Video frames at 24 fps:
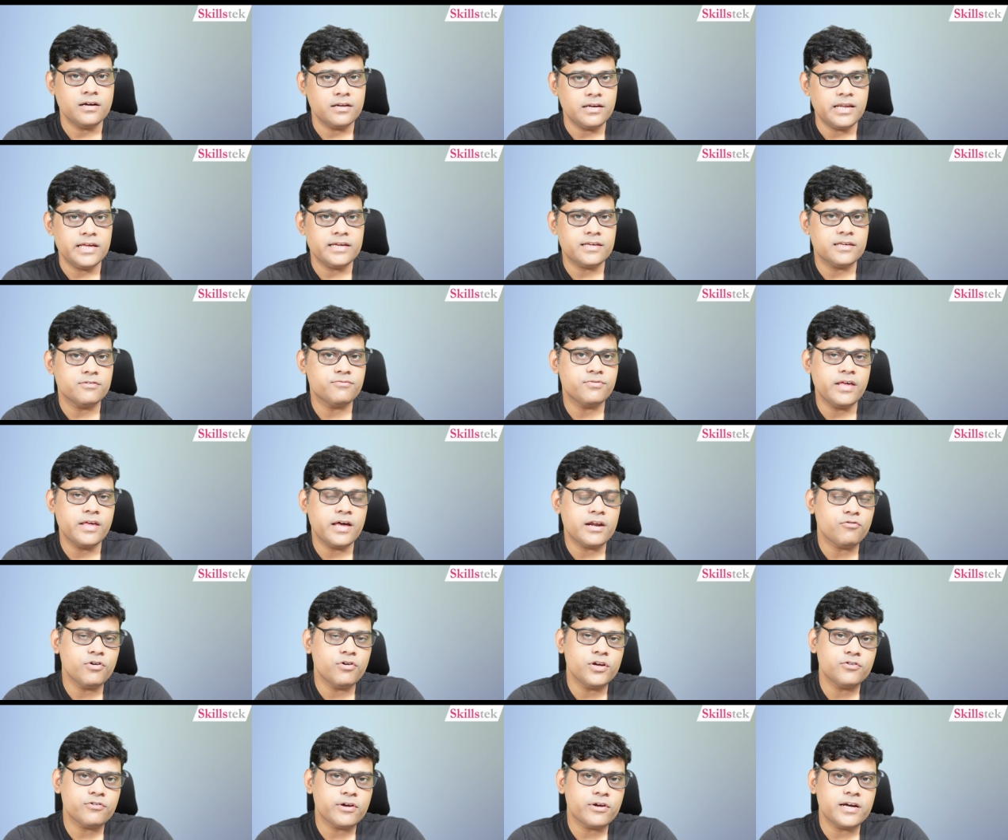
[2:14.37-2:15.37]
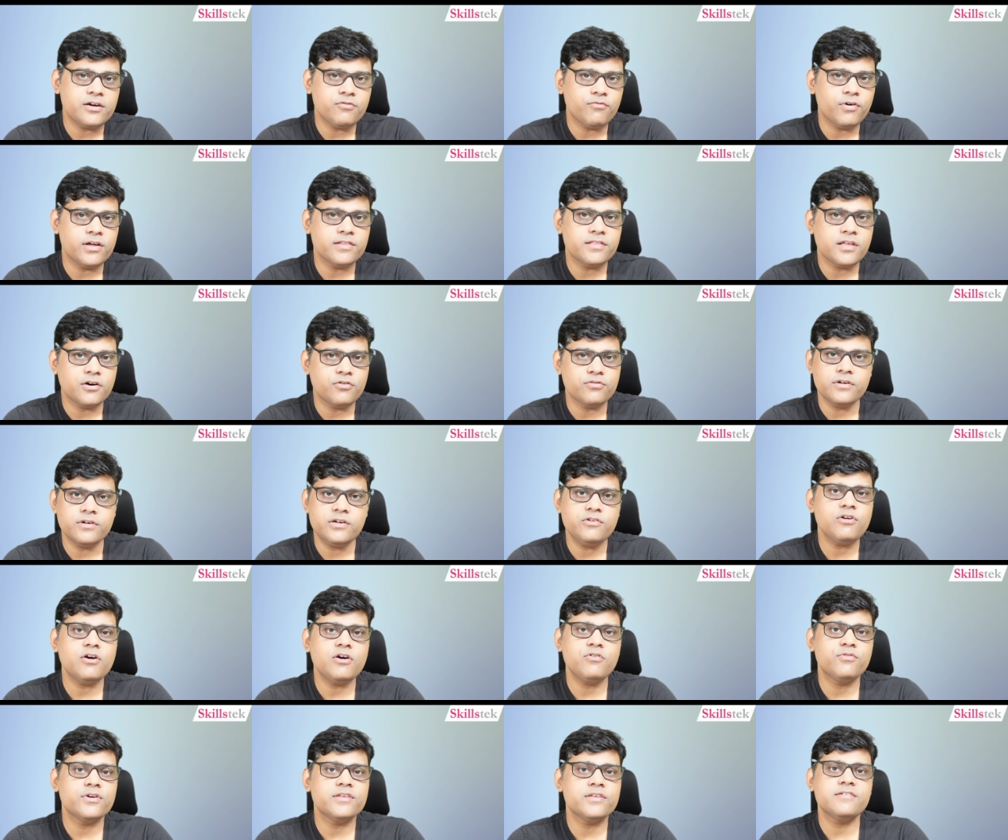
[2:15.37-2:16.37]
like if they are going to get 1000
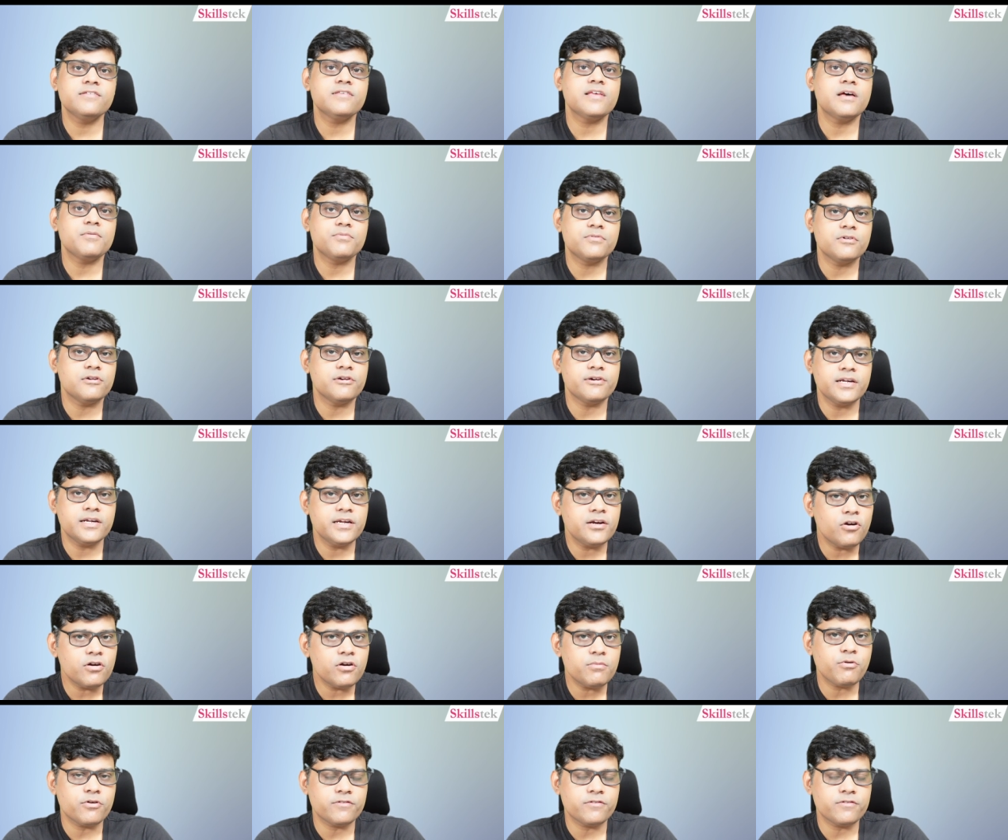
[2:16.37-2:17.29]
so which is absolutely not